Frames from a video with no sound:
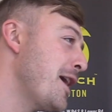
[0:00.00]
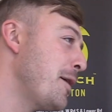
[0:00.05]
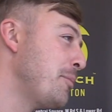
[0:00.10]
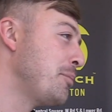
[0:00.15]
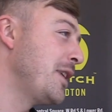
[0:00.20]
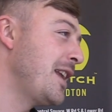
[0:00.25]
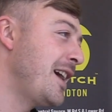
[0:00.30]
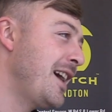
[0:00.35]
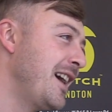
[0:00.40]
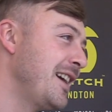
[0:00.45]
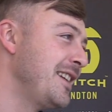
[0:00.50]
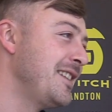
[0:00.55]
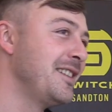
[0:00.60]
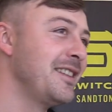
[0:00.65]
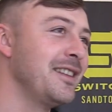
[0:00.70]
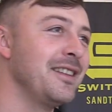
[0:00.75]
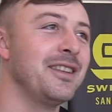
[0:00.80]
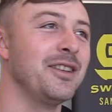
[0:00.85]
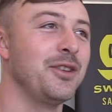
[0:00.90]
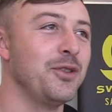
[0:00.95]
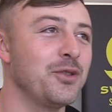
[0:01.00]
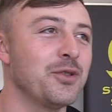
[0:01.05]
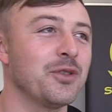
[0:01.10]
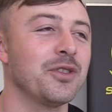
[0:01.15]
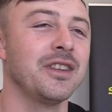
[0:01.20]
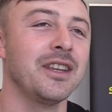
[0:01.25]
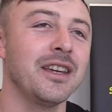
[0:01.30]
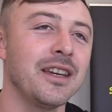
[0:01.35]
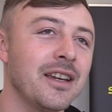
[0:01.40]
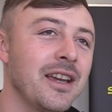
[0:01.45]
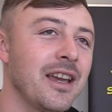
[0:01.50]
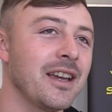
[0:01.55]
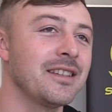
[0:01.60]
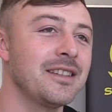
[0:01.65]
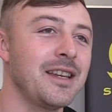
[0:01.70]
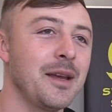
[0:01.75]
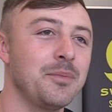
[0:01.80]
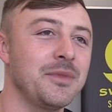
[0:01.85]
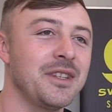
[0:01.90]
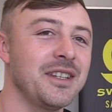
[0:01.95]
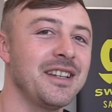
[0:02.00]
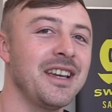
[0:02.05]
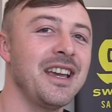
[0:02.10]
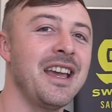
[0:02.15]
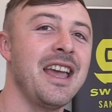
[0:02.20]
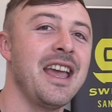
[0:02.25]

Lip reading: I applied, did the usual thing, accepted.